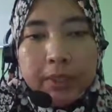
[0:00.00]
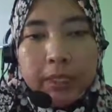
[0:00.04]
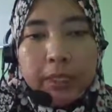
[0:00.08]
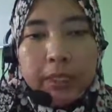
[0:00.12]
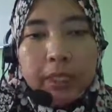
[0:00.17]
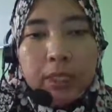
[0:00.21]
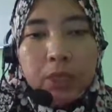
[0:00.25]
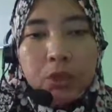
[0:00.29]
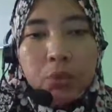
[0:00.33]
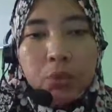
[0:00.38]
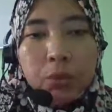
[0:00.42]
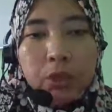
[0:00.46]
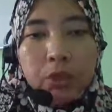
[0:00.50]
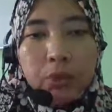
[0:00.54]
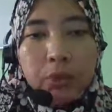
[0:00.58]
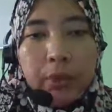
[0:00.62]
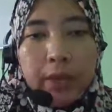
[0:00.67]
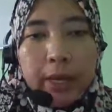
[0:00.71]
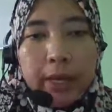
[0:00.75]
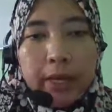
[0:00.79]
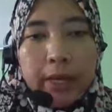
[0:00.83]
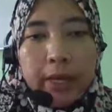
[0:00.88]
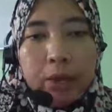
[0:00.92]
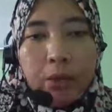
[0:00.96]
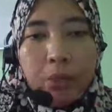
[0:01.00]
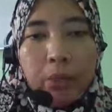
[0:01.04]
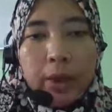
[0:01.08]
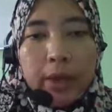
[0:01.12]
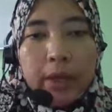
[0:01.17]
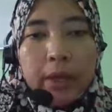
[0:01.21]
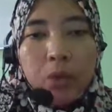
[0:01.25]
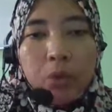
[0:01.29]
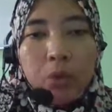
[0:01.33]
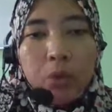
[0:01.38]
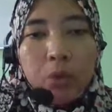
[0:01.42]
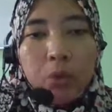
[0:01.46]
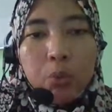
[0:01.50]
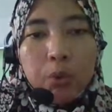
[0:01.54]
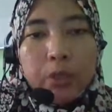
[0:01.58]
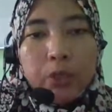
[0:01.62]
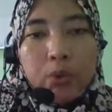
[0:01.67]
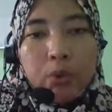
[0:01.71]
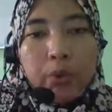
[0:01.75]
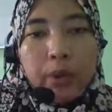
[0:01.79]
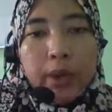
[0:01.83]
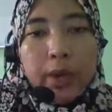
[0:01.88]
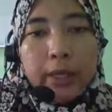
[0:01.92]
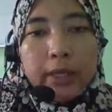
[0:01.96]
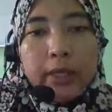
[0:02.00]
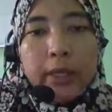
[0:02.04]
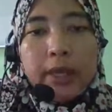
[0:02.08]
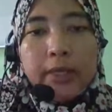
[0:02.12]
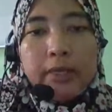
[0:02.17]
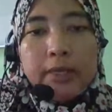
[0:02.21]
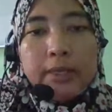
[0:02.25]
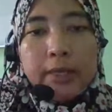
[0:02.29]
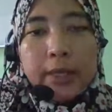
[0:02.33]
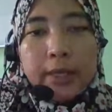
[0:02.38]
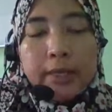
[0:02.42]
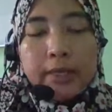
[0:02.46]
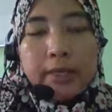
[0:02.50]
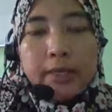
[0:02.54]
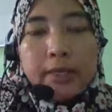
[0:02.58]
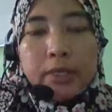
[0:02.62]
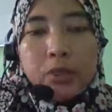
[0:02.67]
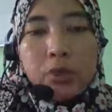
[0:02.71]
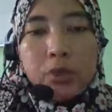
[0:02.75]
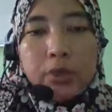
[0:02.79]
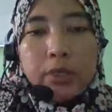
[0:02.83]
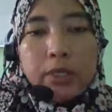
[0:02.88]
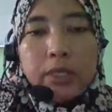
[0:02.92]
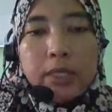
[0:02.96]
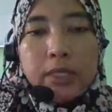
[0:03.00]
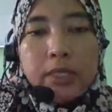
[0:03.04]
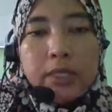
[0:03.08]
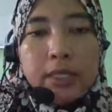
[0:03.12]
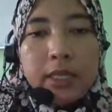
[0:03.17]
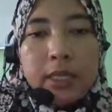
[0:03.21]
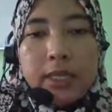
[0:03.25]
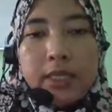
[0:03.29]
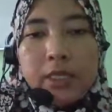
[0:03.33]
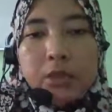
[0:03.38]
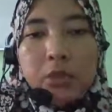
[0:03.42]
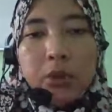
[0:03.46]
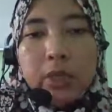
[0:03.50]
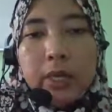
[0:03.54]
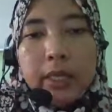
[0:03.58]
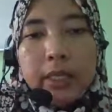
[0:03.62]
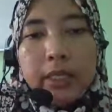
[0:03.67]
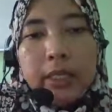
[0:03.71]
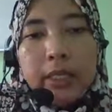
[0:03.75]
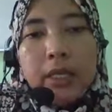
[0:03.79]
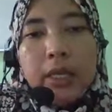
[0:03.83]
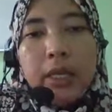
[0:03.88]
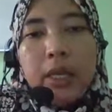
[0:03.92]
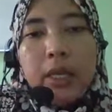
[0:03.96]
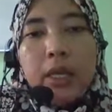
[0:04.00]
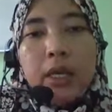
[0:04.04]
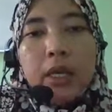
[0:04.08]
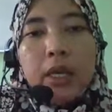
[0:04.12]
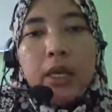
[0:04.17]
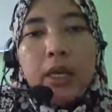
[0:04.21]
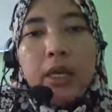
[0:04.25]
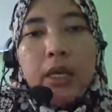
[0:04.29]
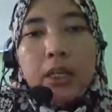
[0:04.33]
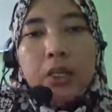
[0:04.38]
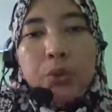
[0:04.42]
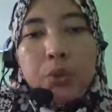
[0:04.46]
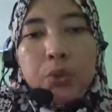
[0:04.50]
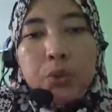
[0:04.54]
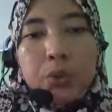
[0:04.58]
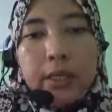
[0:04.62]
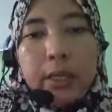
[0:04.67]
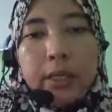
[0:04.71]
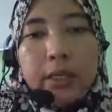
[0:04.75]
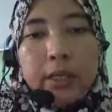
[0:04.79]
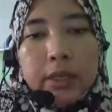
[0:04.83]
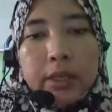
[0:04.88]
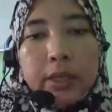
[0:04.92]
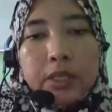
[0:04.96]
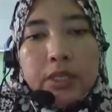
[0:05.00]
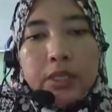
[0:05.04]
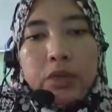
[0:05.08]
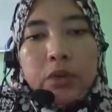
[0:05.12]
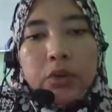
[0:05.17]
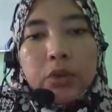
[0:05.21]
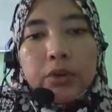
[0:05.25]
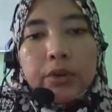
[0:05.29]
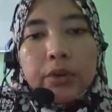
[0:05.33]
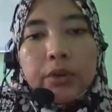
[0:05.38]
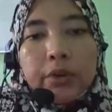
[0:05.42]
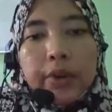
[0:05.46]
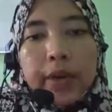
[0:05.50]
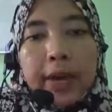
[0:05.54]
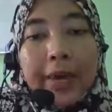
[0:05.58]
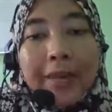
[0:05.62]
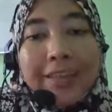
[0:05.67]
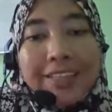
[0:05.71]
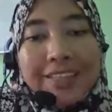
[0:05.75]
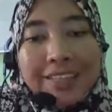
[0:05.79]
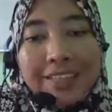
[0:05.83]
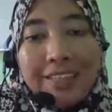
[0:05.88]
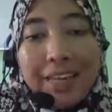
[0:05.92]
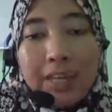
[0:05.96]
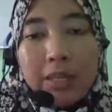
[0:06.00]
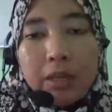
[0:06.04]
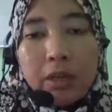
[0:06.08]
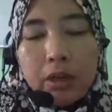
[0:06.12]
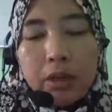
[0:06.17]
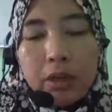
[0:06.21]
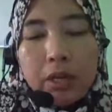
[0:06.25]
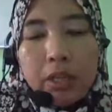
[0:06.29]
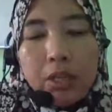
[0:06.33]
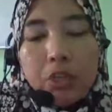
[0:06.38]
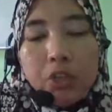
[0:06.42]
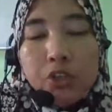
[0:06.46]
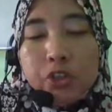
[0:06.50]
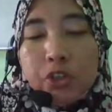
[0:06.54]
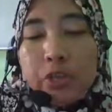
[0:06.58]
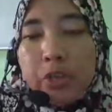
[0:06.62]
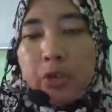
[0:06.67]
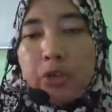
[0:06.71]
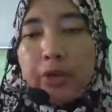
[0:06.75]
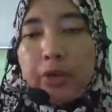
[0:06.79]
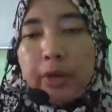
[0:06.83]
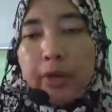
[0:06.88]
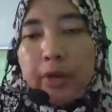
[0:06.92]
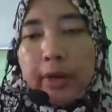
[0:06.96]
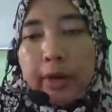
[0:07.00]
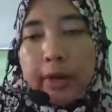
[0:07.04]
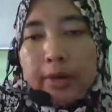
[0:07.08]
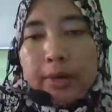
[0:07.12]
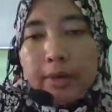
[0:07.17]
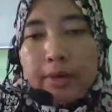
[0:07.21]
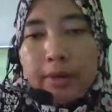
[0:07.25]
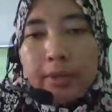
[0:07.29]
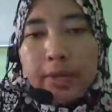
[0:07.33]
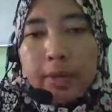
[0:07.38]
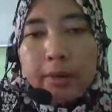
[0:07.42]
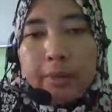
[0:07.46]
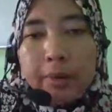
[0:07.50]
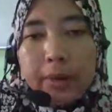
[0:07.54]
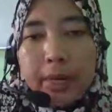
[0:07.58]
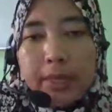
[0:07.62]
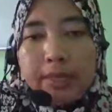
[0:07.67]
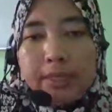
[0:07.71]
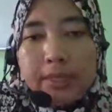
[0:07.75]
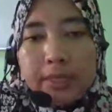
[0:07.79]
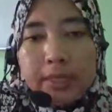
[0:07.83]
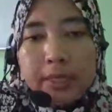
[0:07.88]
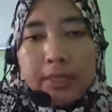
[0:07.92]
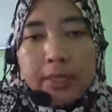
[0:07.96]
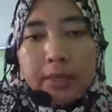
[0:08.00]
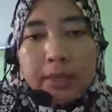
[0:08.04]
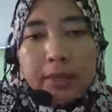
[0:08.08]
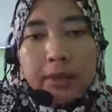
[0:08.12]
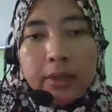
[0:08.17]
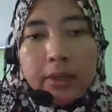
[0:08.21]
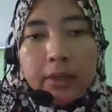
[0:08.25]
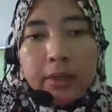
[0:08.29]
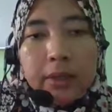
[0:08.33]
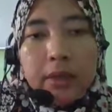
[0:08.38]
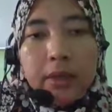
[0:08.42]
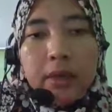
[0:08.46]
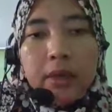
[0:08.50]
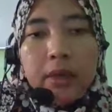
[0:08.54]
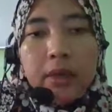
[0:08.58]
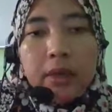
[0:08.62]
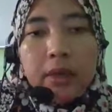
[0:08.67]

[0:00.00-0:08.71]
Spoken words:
Either you want to add at y or you want to add xx. So in this case, you can do the integration on the right-hand side, usually on the right-hand side plus c, okay?